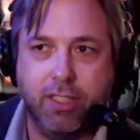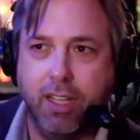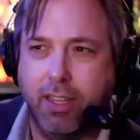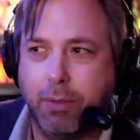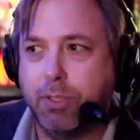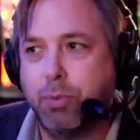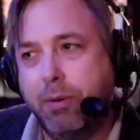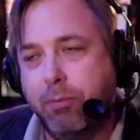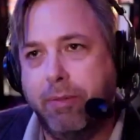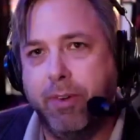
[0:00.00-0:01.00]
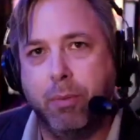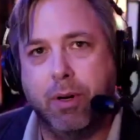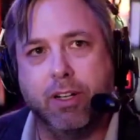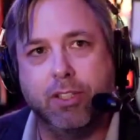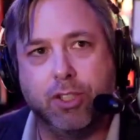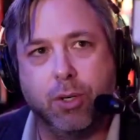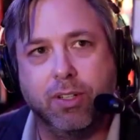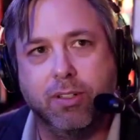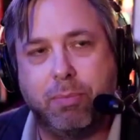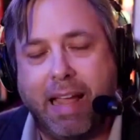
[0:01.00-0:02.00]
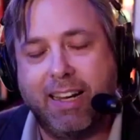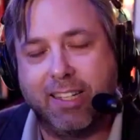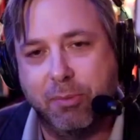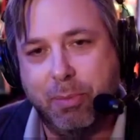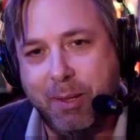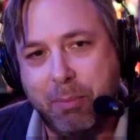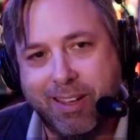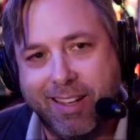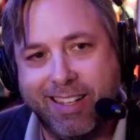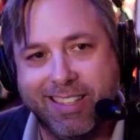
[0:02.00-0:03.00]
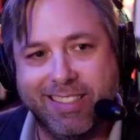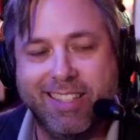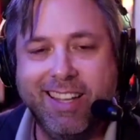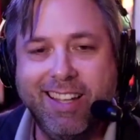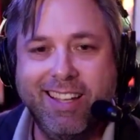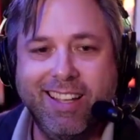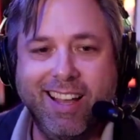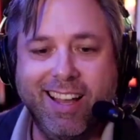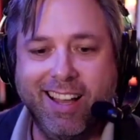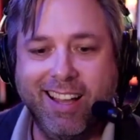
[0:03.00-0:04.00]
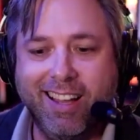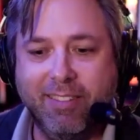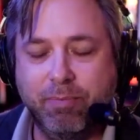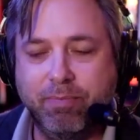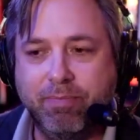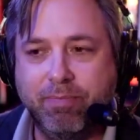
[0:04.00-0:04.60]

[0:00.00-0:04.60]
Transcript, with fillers: Uh, there was one moment where Jordan panicked a bit because um,